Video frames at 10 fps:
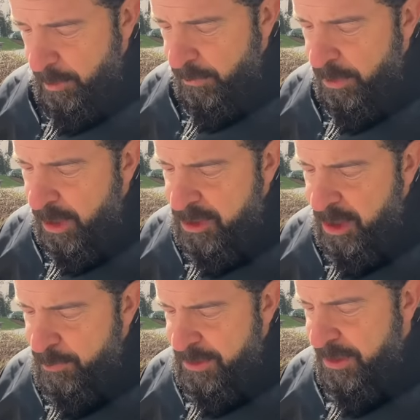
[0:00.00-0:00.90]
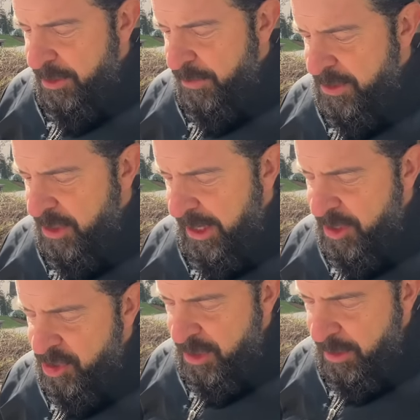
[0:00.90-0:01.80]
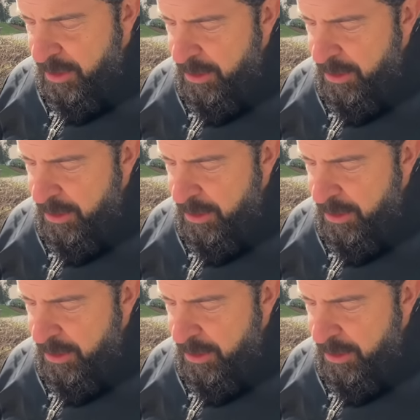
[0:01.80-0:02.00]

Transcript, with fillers: for an autopsy and investigation,